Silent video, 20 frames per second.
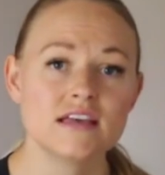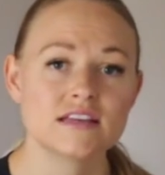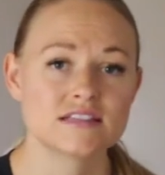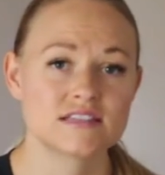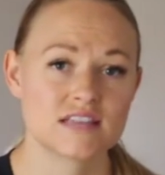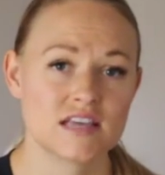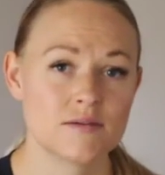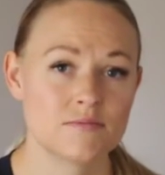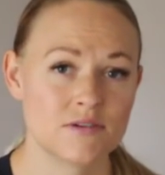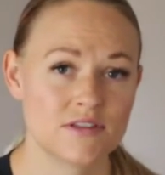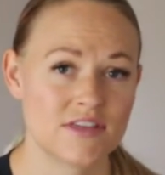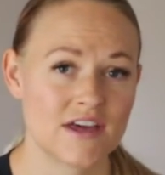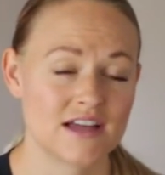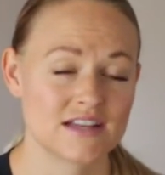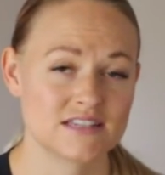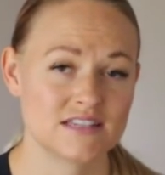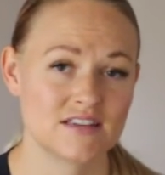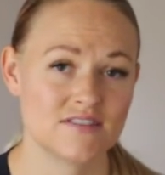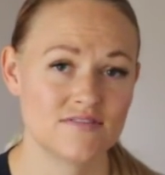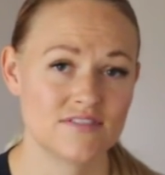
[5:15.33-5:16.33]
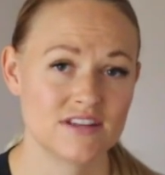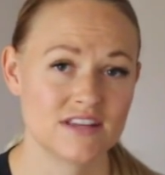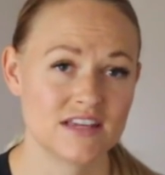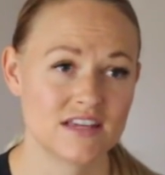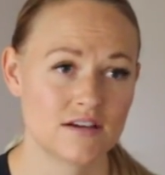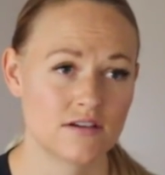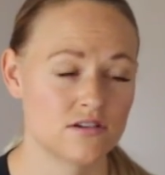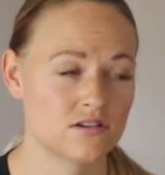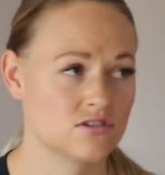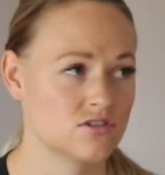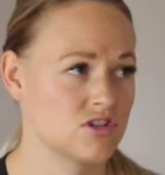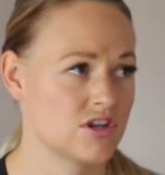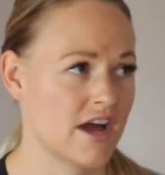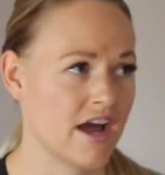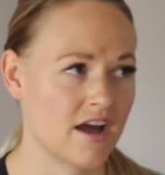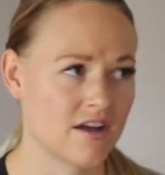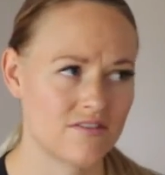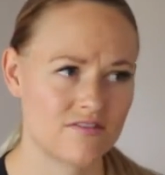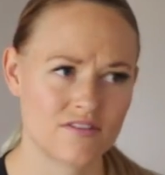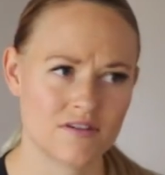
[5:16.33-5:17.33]
Same with activity, it'll
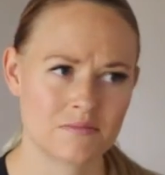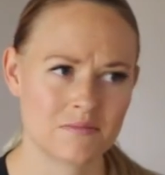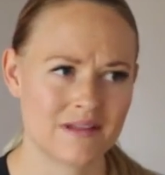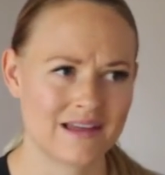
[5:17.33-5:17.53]
track from,